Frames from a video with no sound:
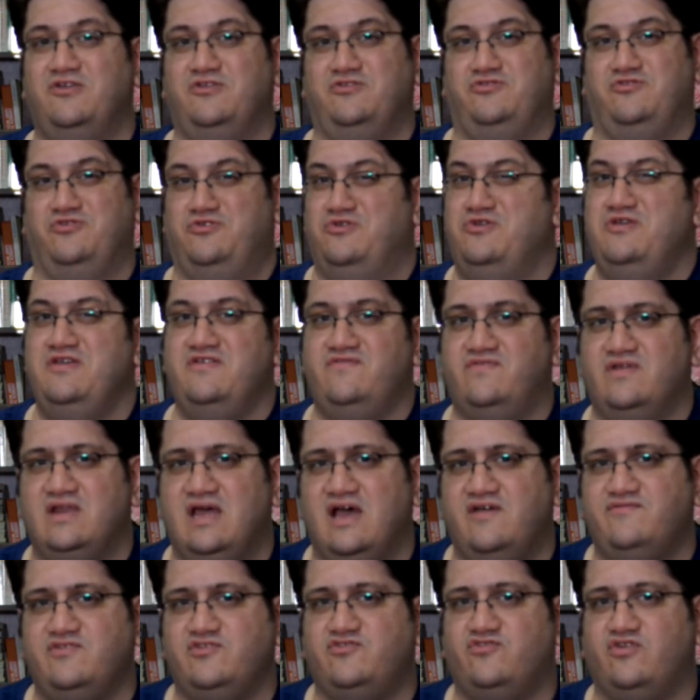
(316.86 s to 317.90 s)
Do you even
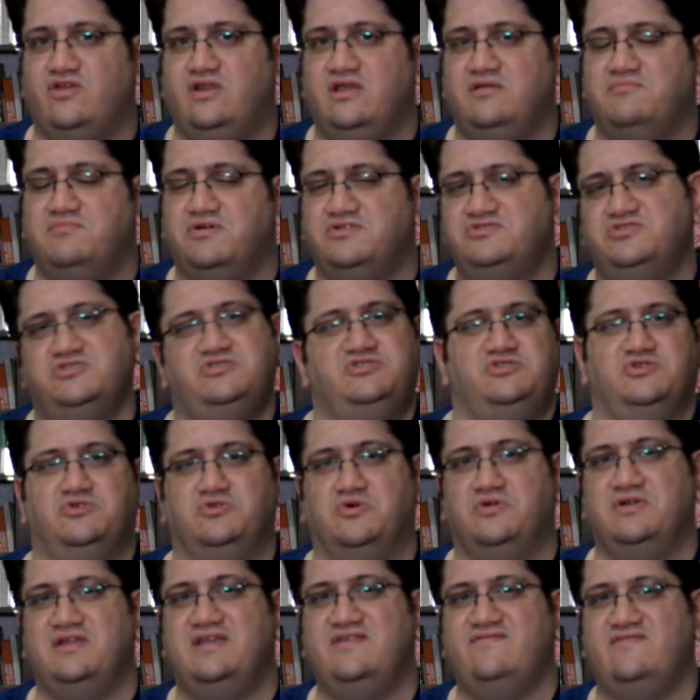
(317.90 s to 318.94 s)
have a training budget? You
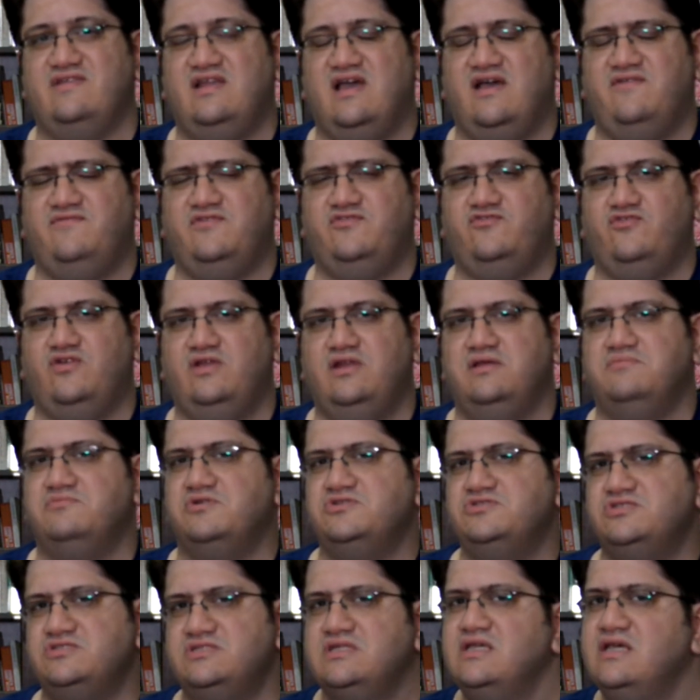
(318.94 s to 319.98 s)
don't even have a training
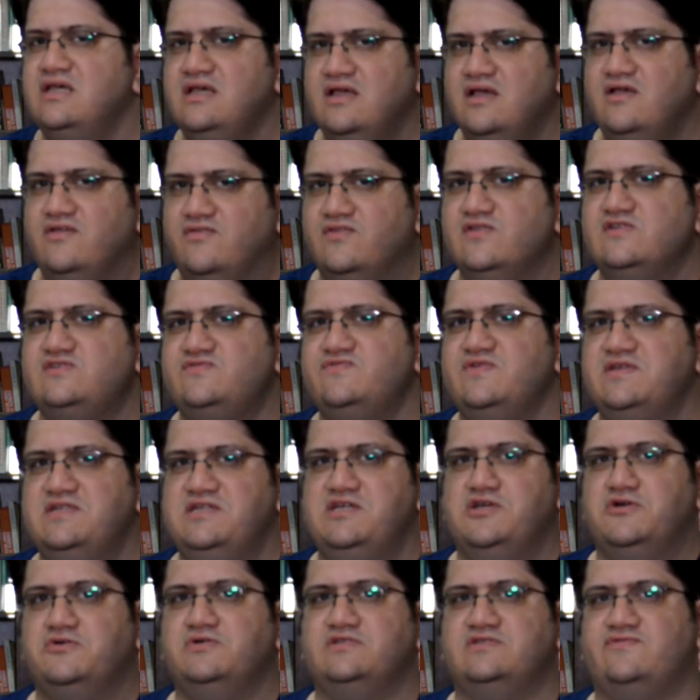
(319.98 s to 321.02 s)
budget? This
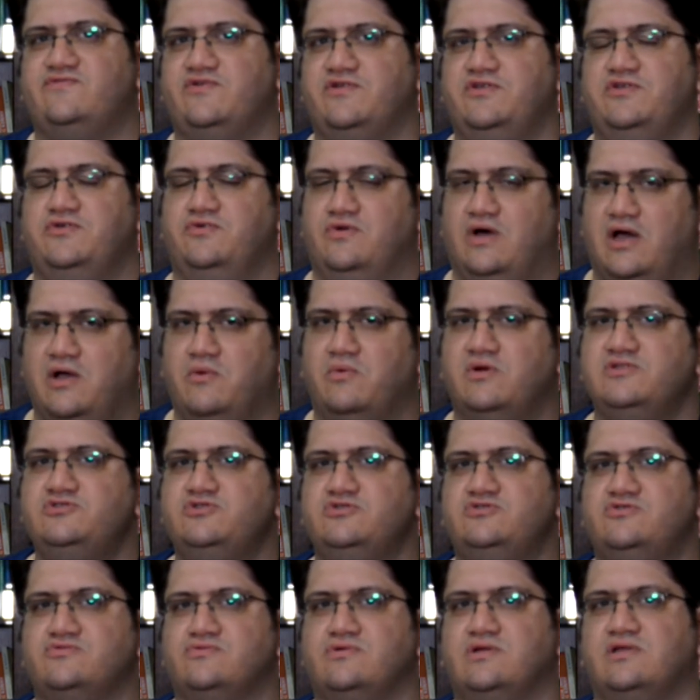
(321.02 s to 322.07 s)
video is for you. I want you
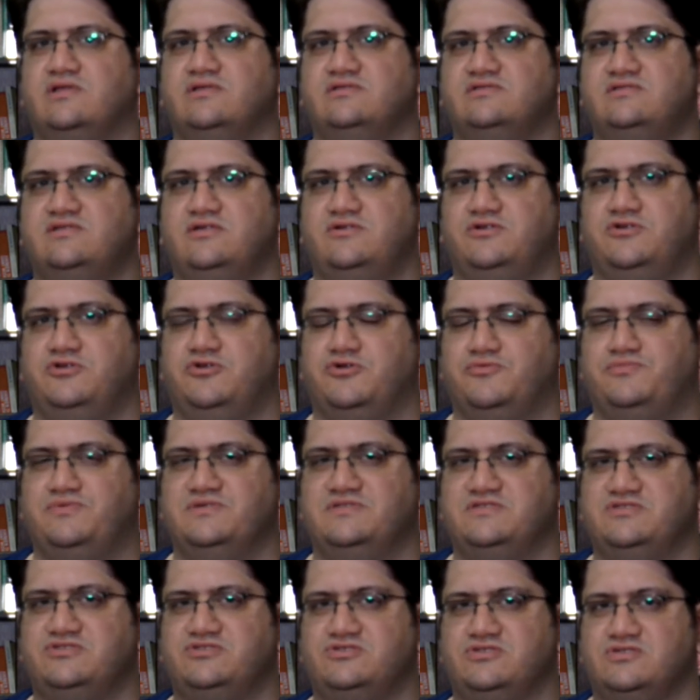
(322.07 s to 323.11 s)
to reconsider your
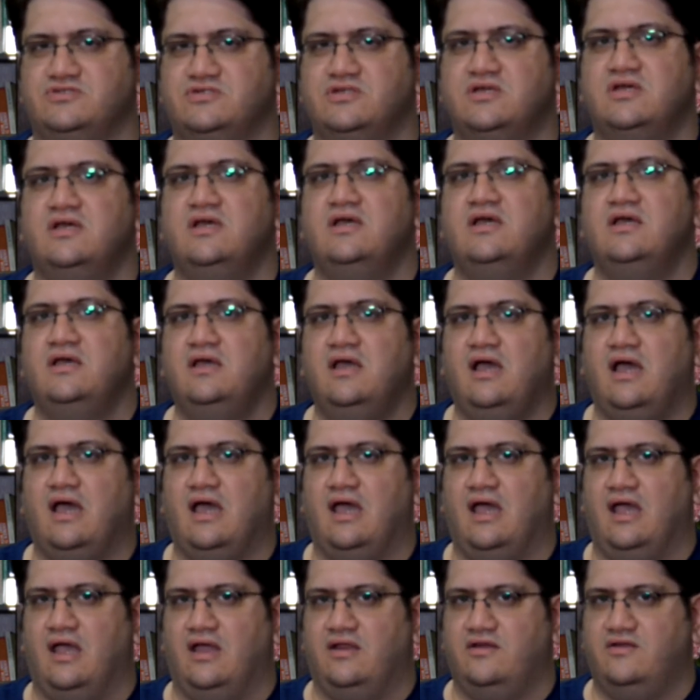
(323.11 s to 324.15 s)
position
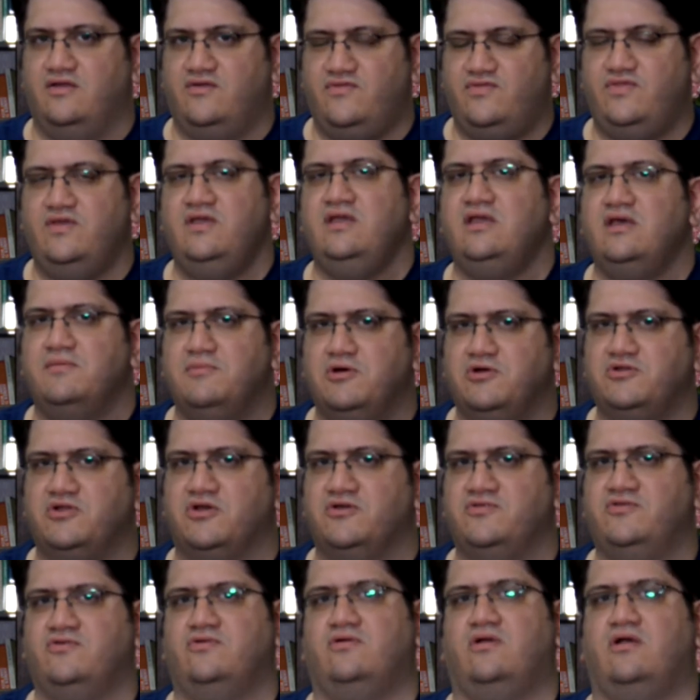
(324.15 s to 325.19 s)
and think about
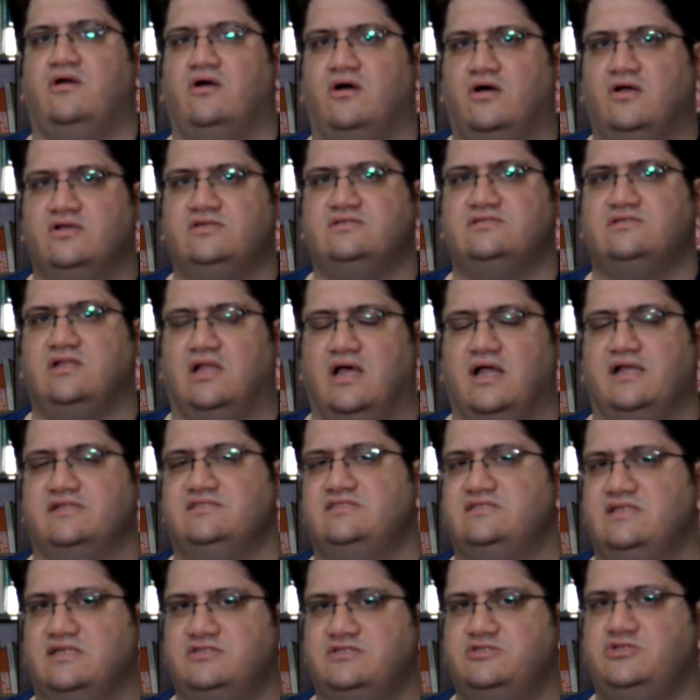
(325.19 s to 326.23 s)
other cost lines
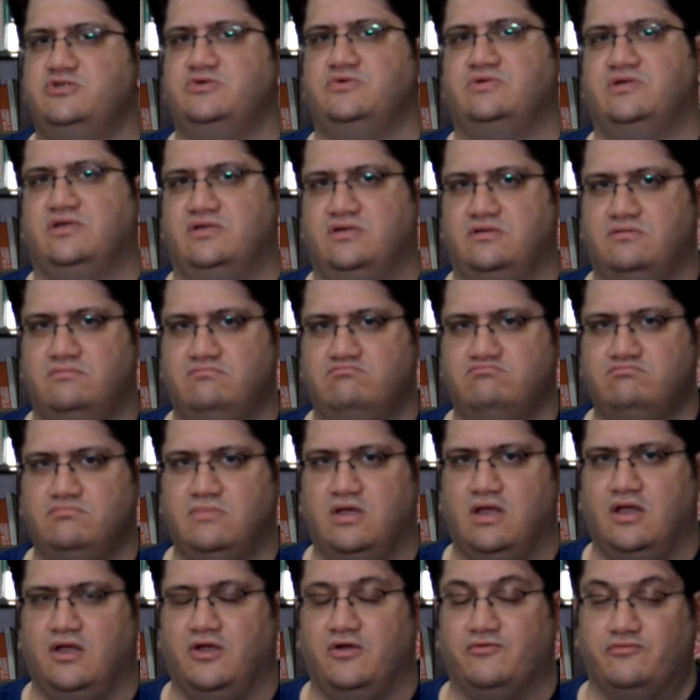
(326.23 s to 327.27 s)
that you can
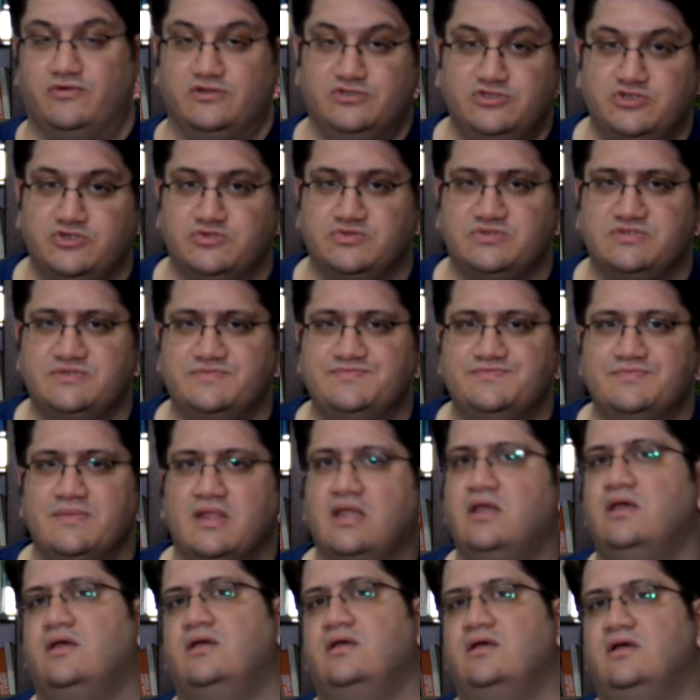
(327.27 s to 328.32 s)
reduce.
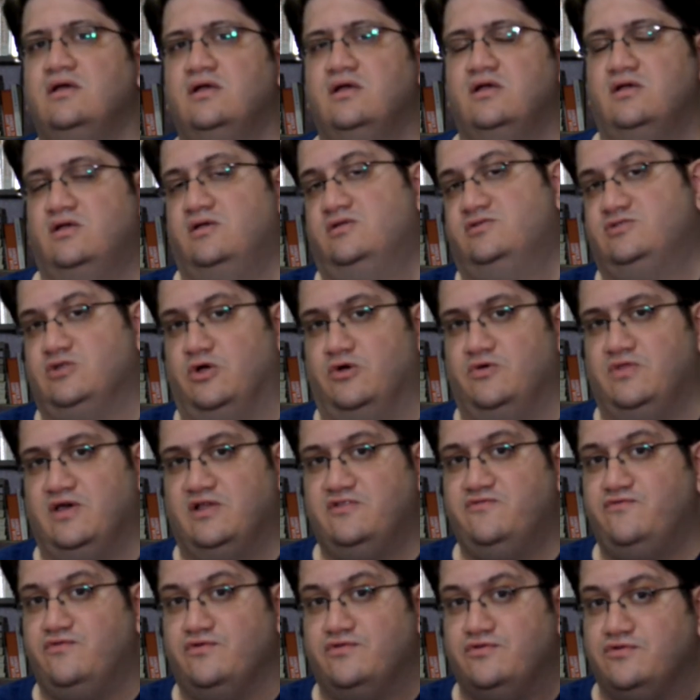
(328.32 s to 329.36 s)
So without
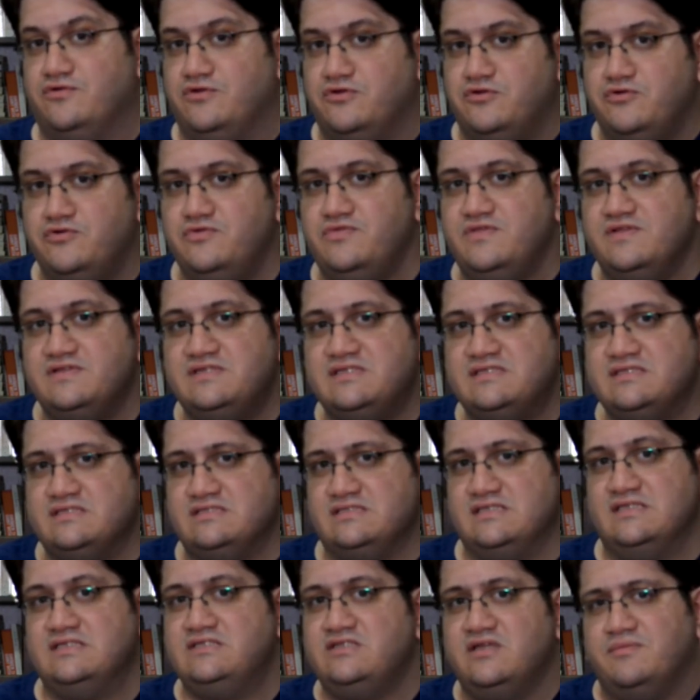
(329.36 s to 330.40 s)
further ado, this is
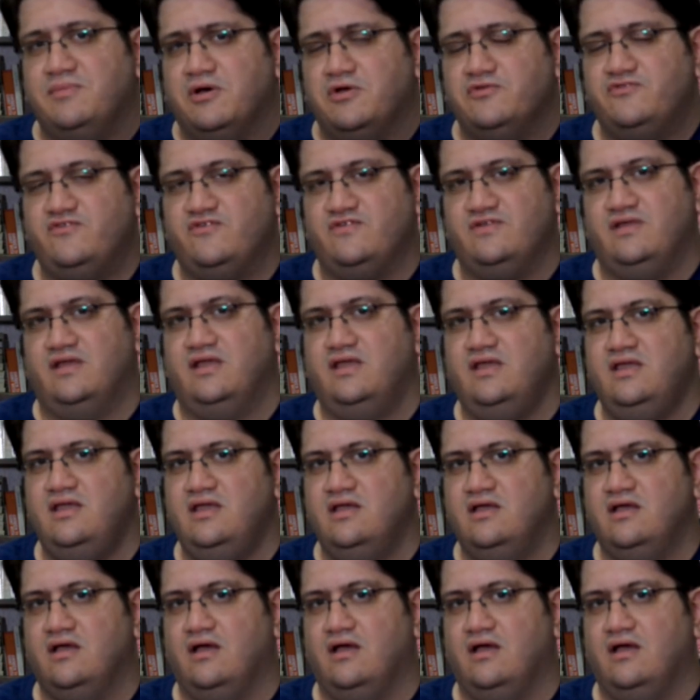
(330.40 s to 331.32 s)
it about today.